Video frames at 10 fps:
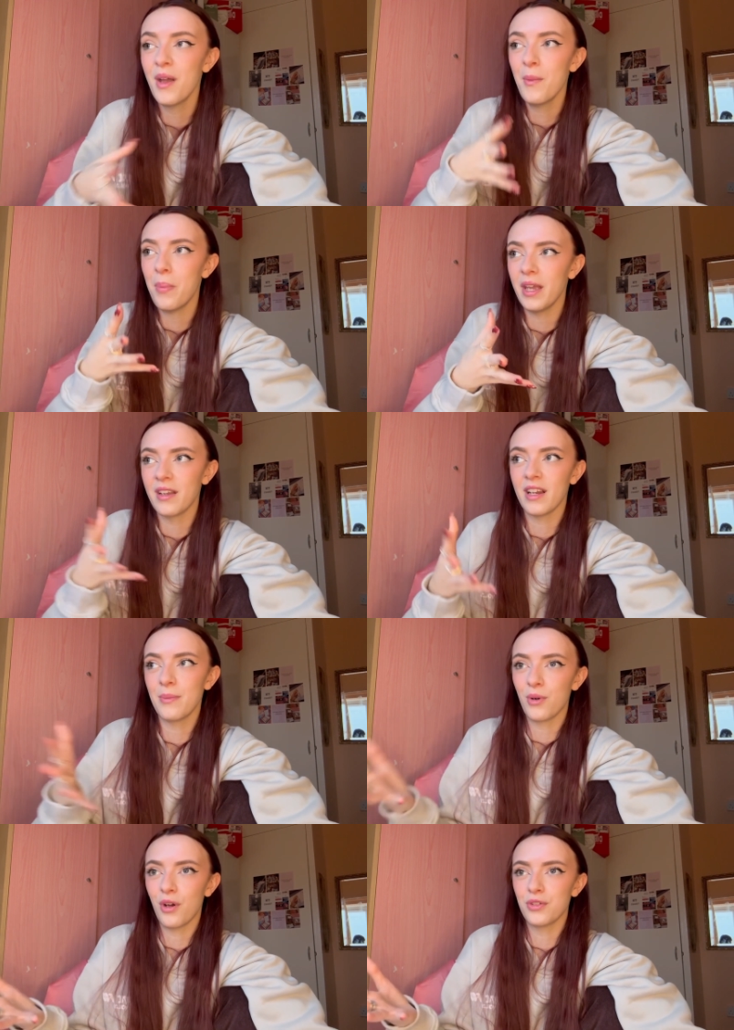pink
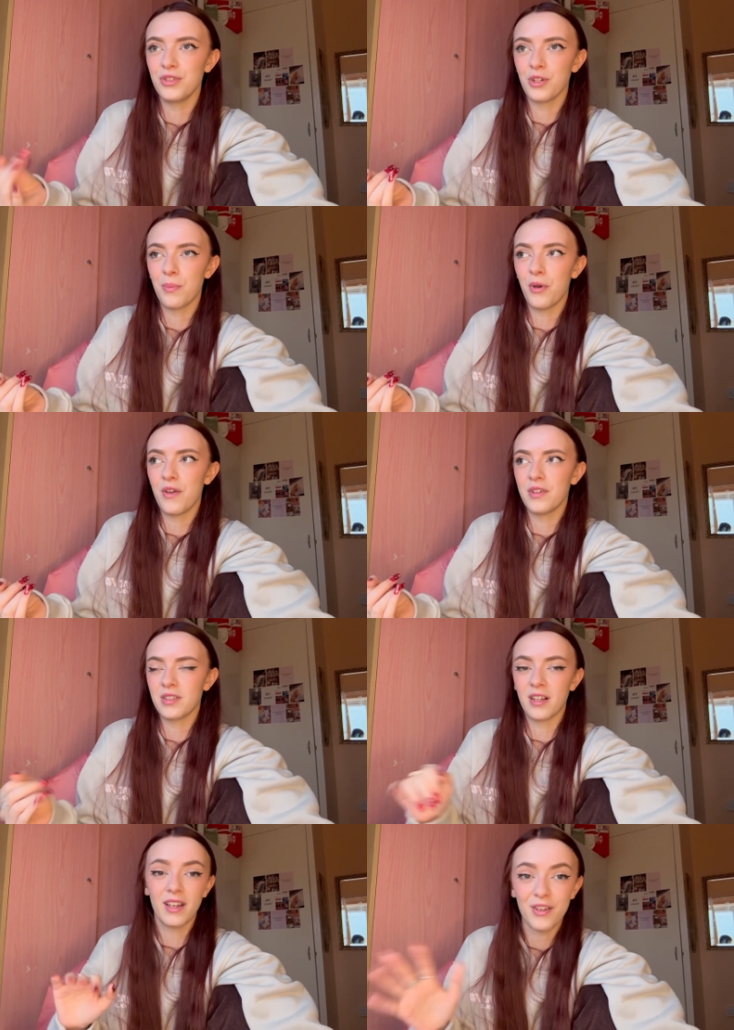lip gloss, you could put if it's
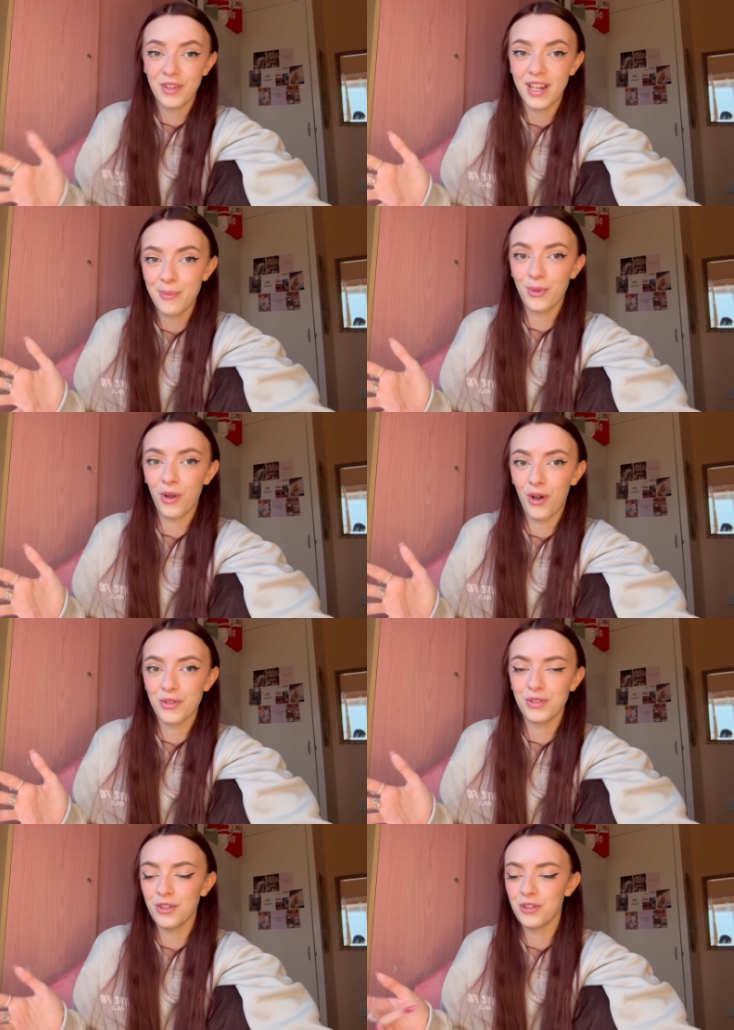a glittery lip
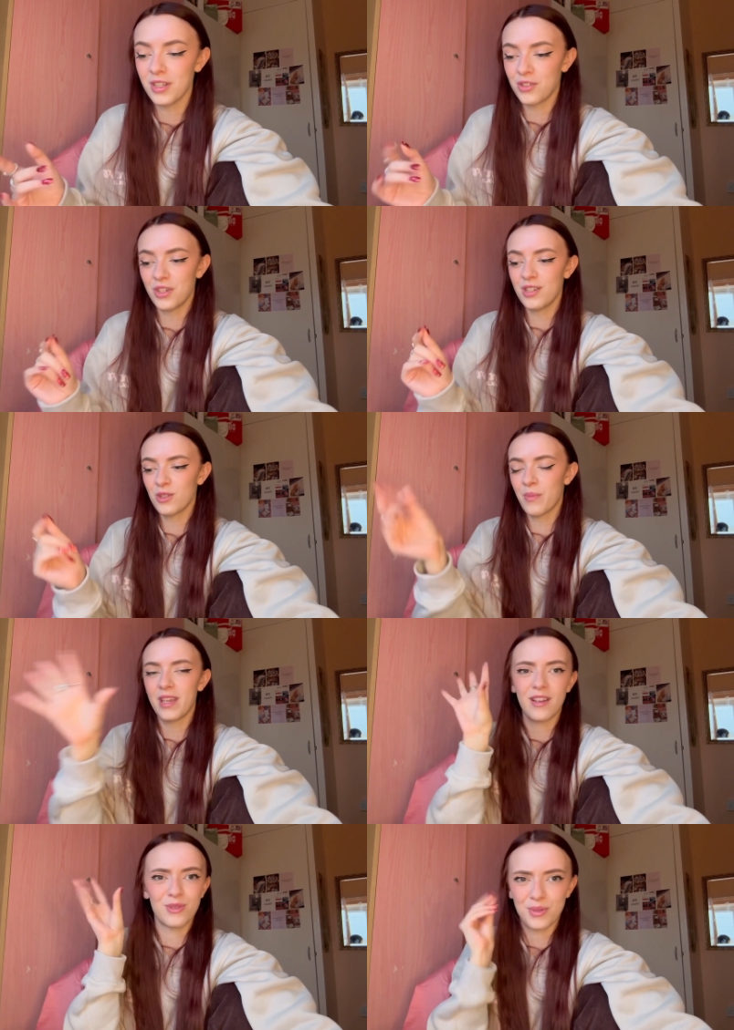gloss, you could literally just
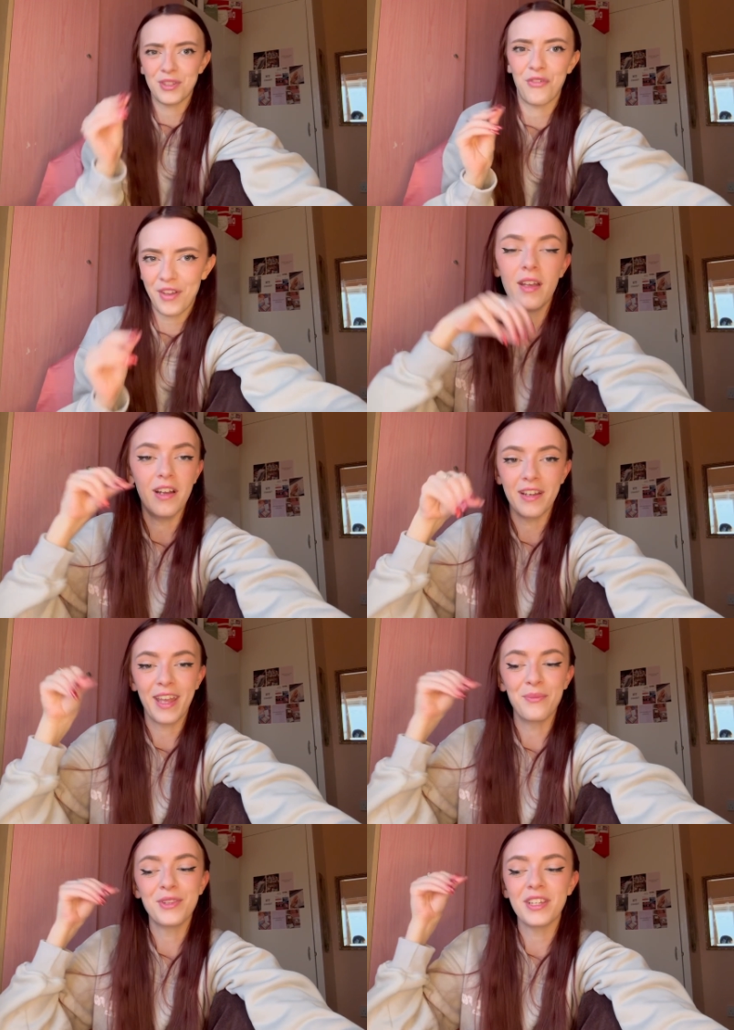make it specific.
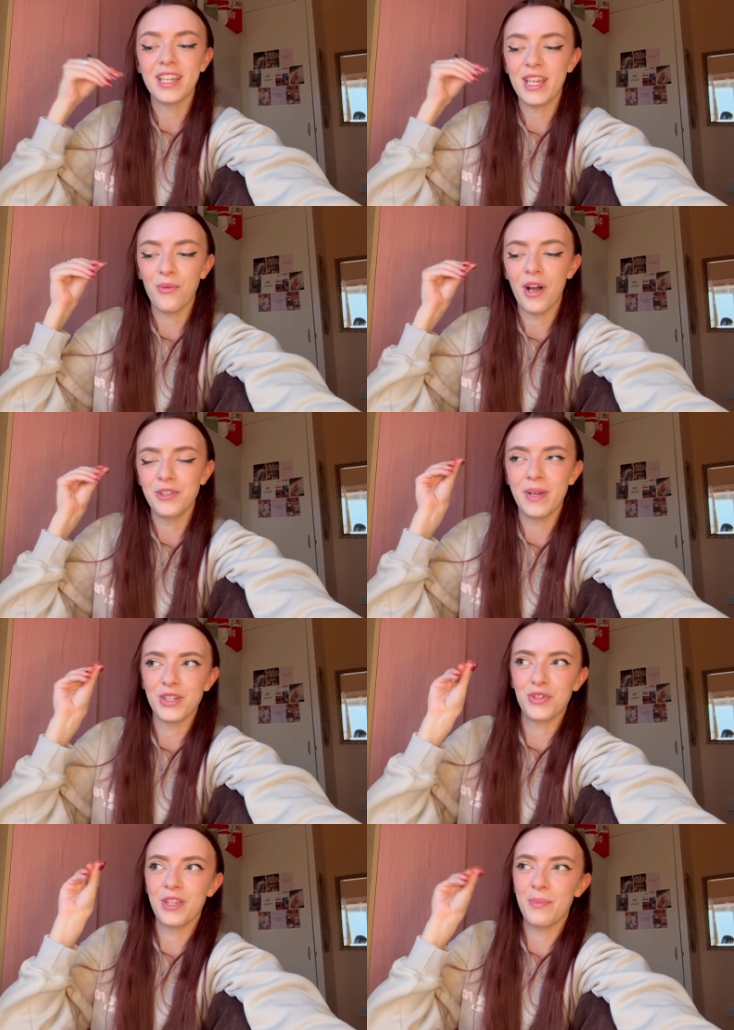Again, with the keywords,
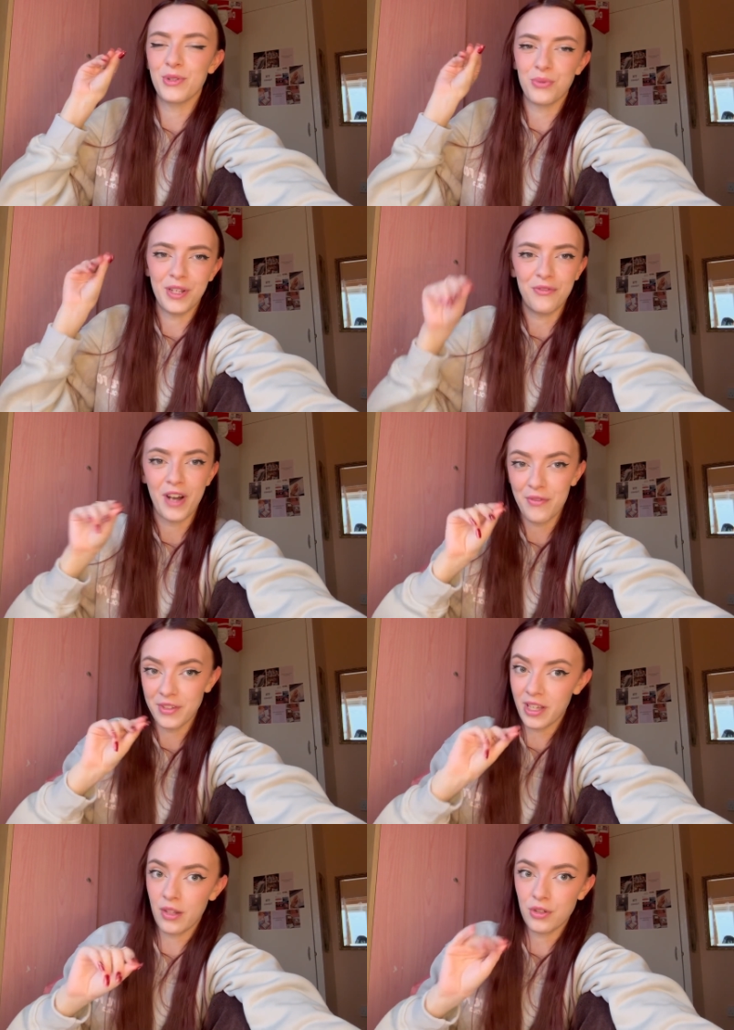make sure they're between 5
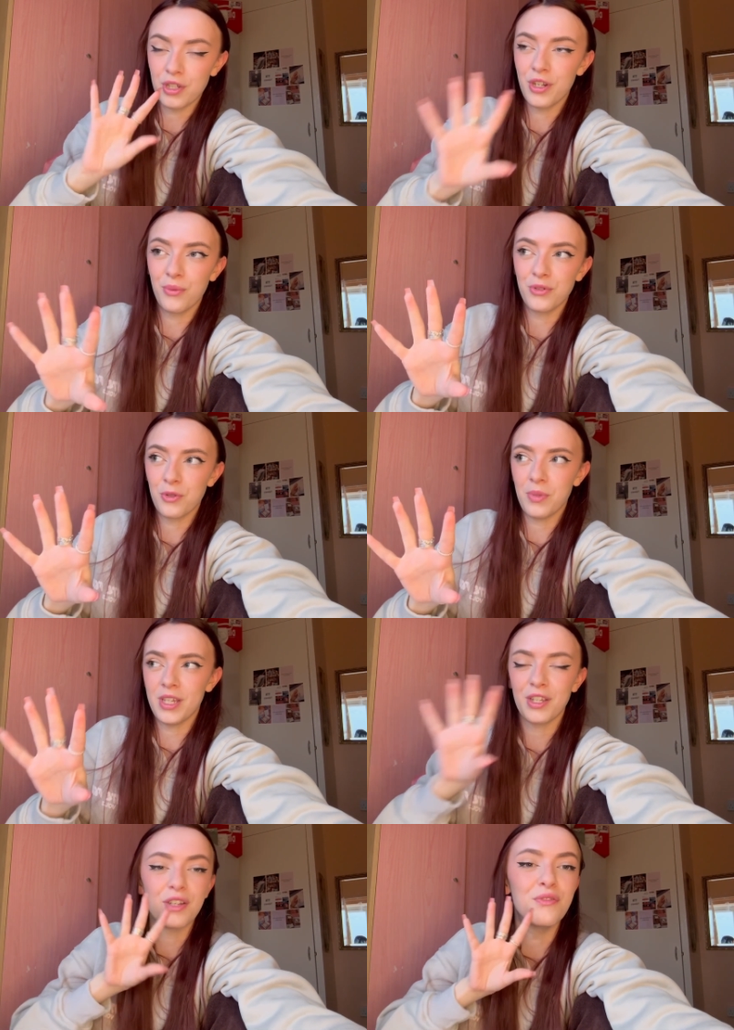and 10 because you don't want to
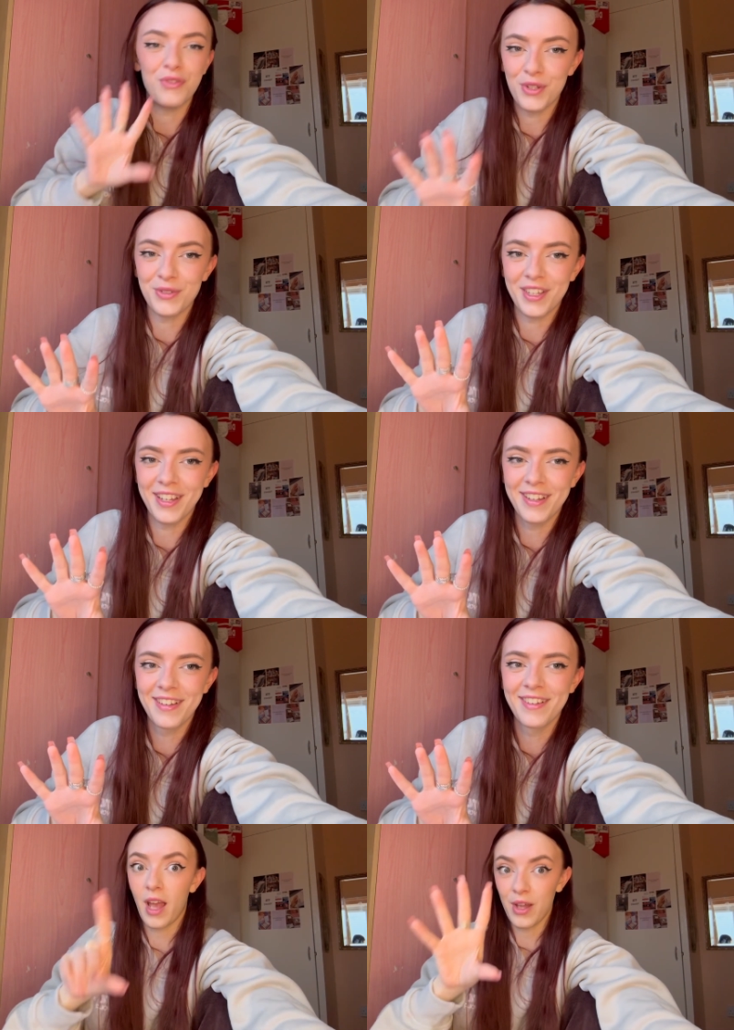be confusing.
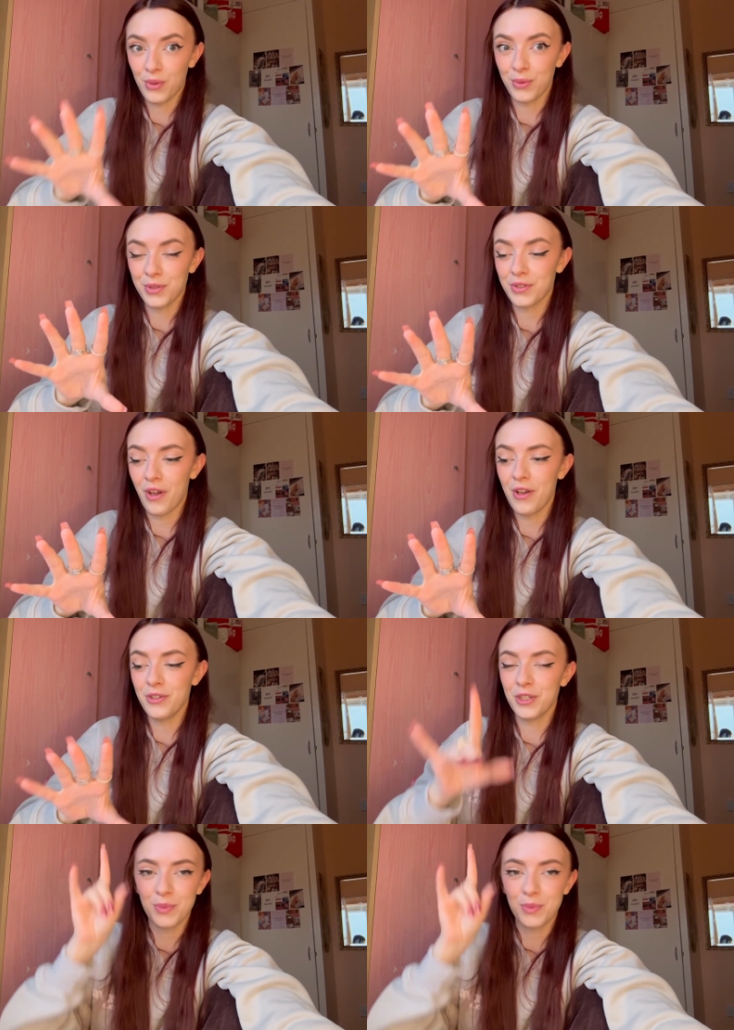And also, just